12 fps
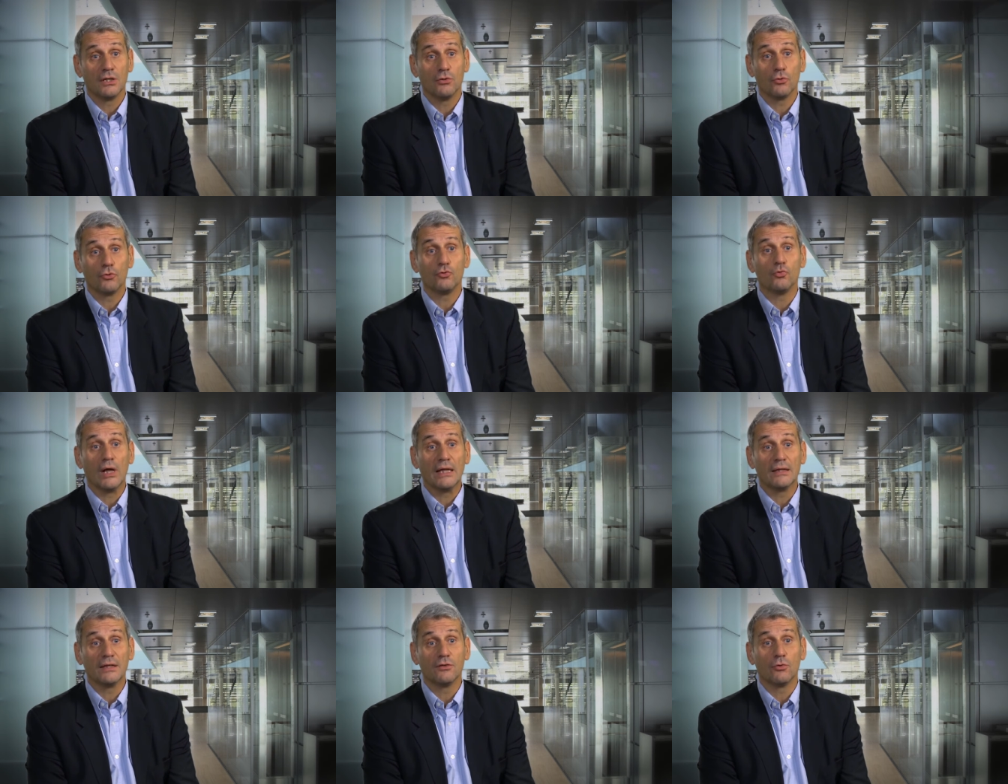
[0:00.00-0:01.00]
in order to
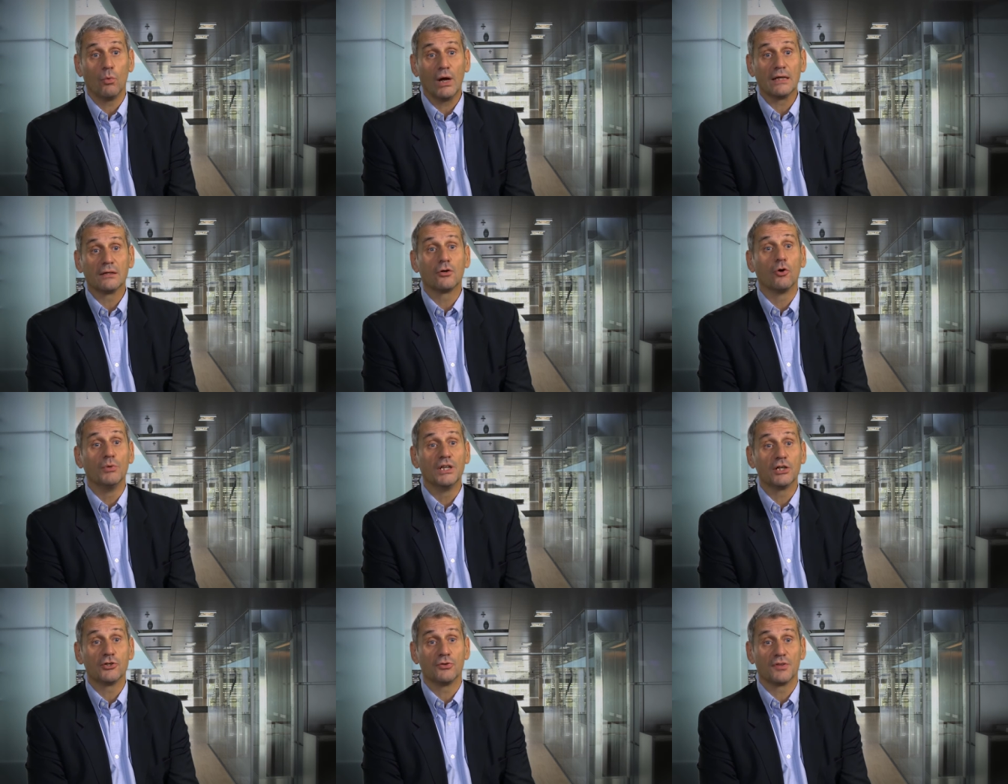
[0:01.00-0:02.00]
handling the right
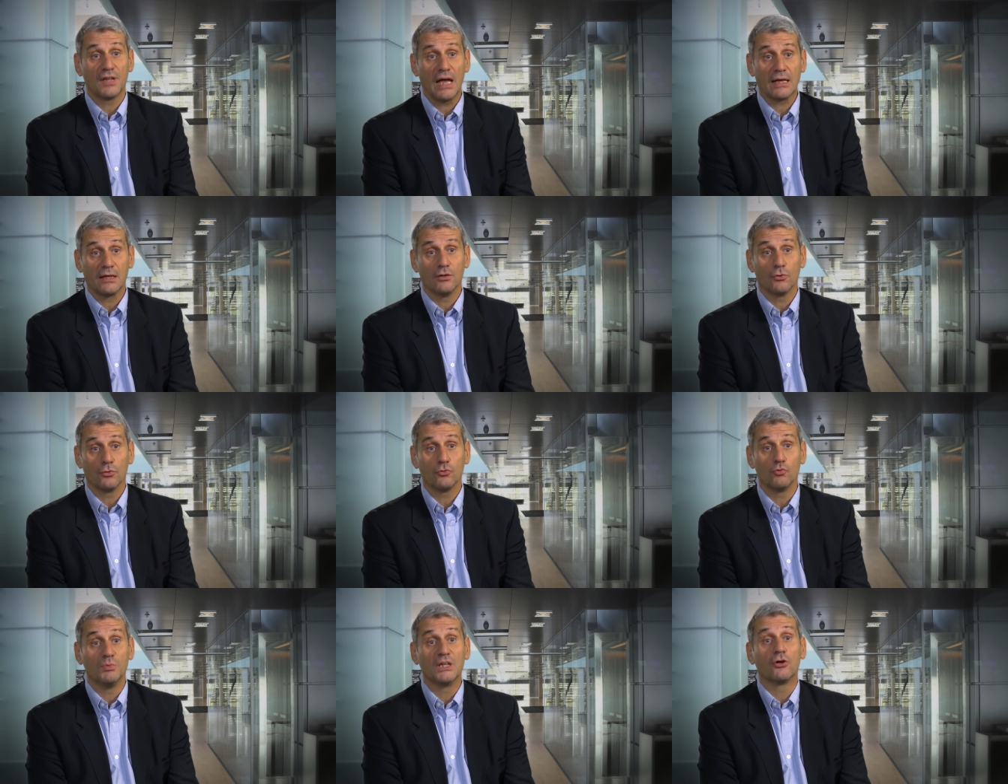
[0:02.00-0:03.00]
communication stack in order
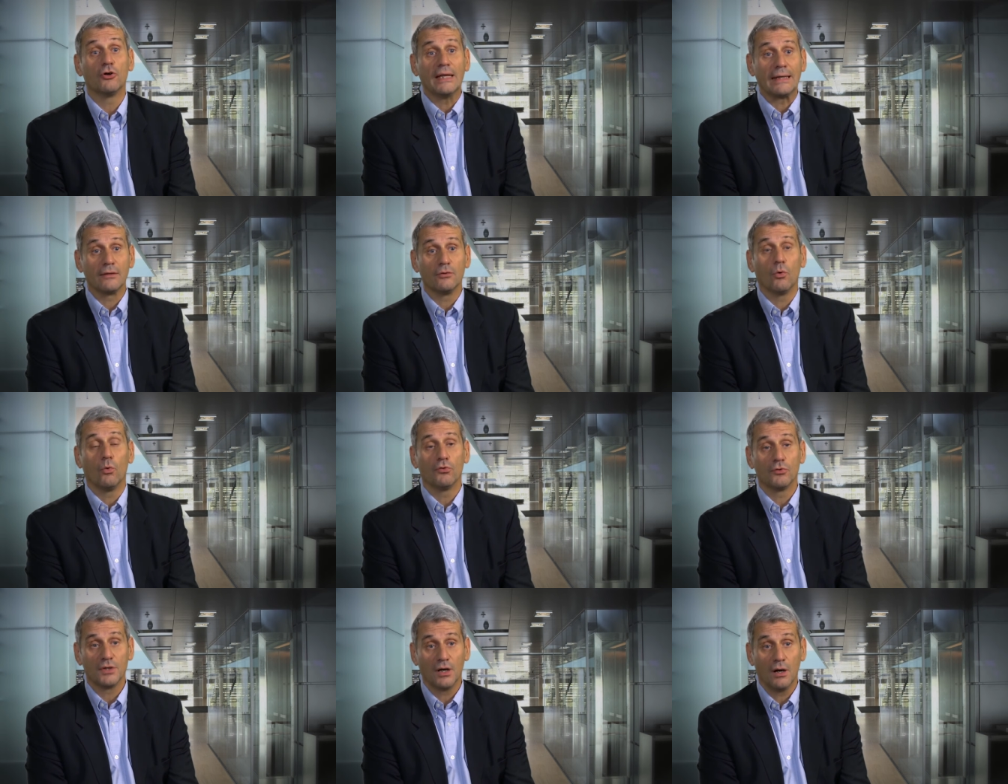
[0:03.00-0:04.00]
to be connected all
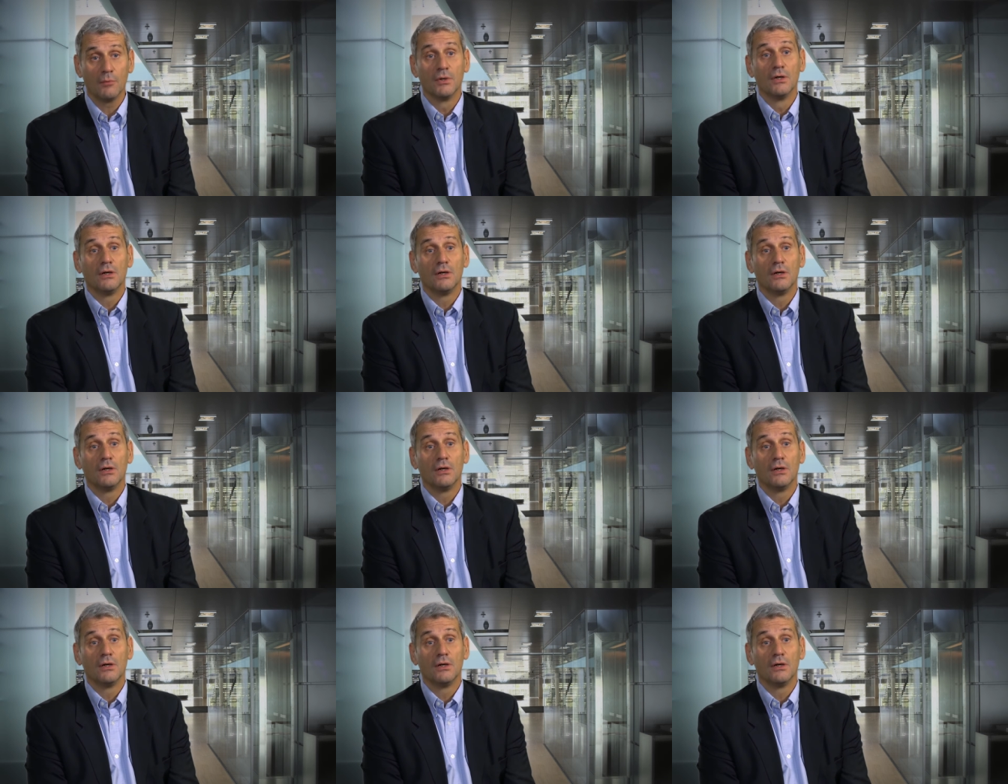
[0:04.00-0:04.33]
the time